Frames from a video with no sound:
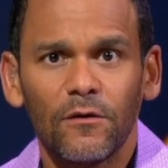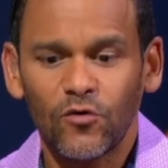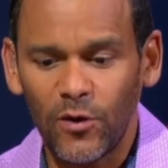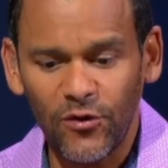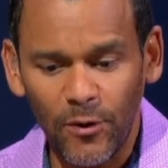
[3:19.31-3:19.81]

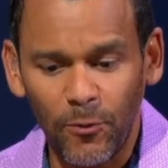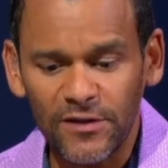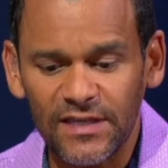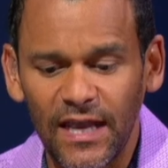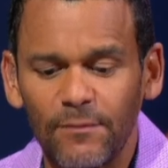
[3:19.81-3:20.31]
23
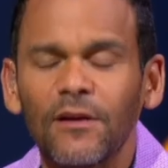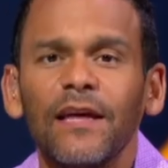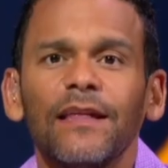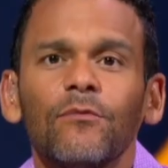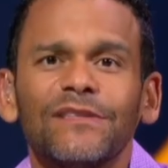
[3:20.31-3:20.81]
points a game.
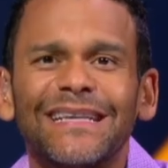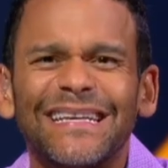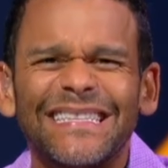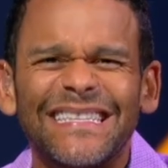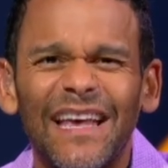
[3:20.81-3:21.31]
Klay, that was
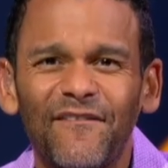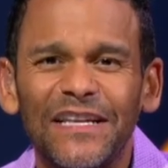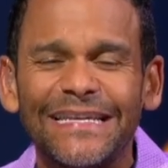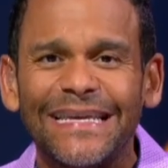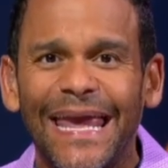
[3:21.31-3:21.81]

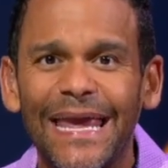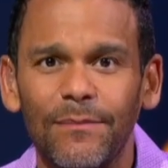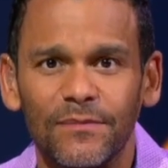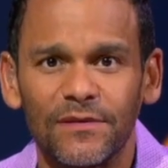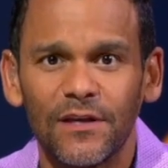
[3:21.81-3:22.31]
7
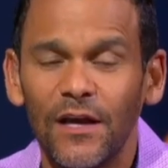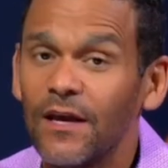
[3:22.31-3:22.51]
games.